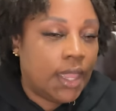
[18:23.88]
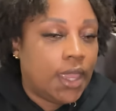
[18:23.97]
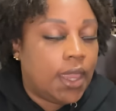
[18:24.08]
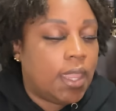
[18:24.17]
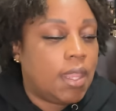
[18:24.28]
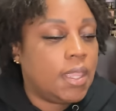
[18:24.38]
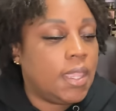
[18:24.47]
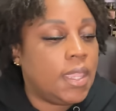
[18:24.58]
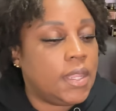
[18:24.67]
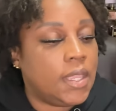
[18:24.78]
and
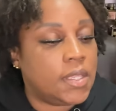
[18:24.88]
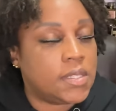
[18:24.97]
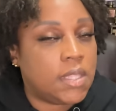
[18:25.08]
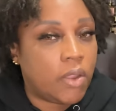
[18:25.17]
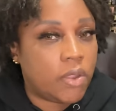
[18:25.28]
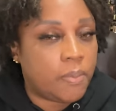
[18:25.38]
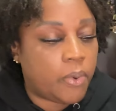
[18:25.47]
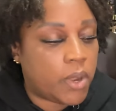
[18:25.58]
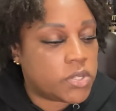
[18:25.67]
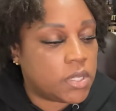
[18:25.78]
it is their
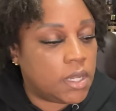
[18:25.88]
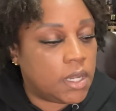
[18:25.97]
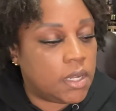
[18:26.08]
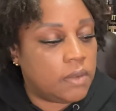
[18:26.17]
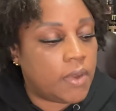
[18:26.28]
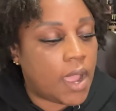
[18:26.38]
impression of